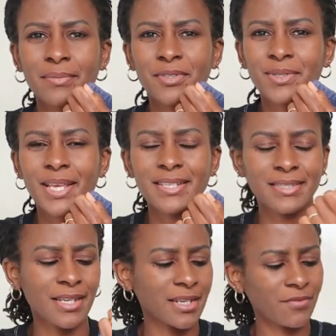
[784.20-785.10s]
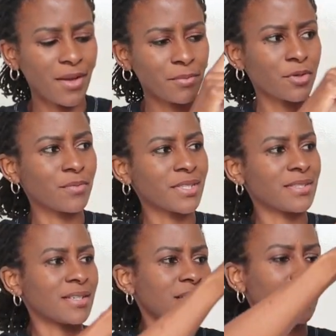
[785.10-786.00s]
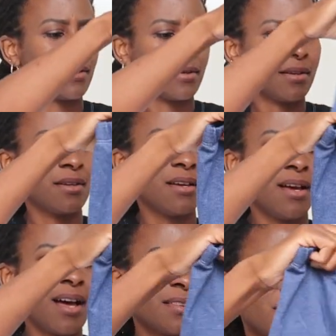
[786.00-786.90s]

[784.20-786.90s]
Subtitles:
up to size 10 if I'm not mistaken. And